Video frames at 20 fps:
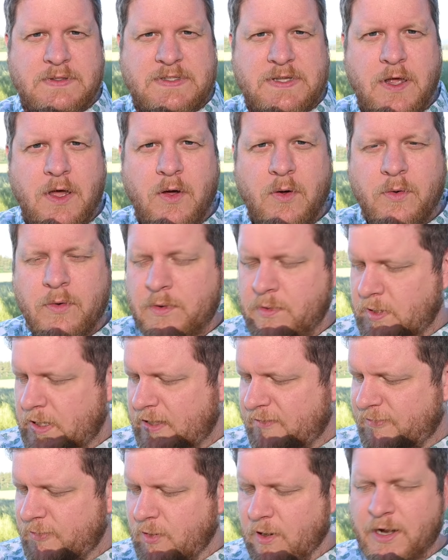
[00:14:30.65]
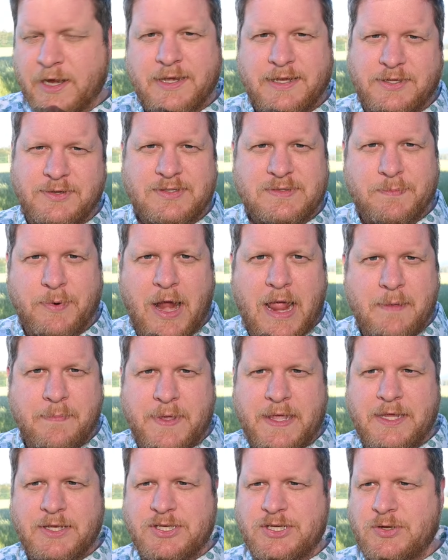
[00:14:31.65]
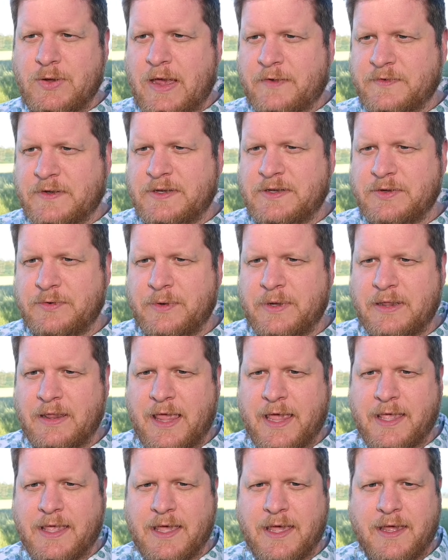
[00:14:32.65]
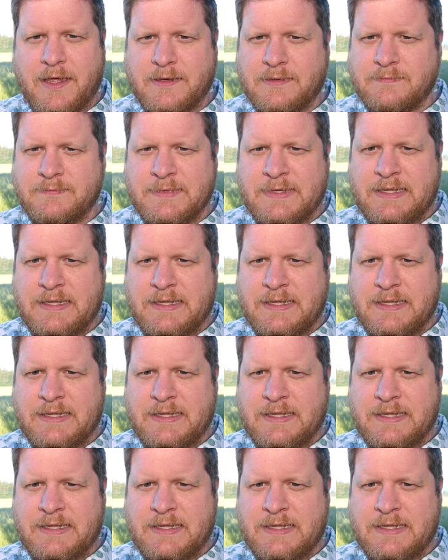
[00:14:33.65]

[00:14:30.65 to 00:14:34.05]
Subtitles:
So if you are going to use Bright Peach, you have to do it like a